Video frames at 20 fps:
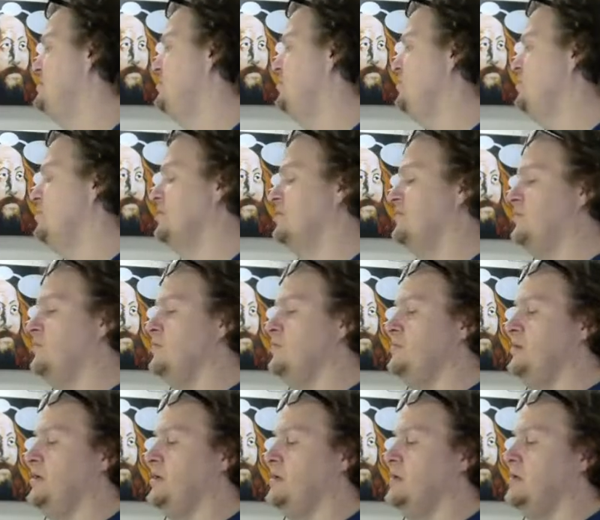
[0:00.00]
to work for
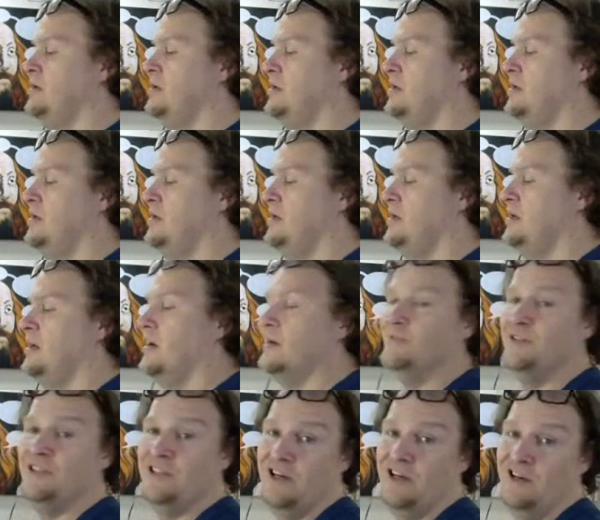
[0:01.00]
me, I'm
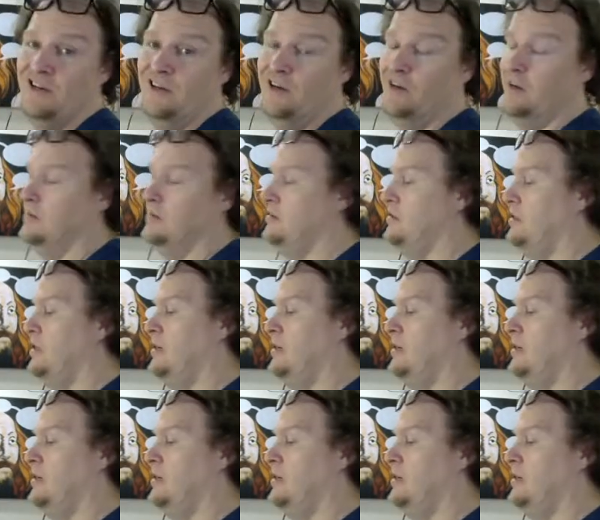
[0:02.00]
staying there.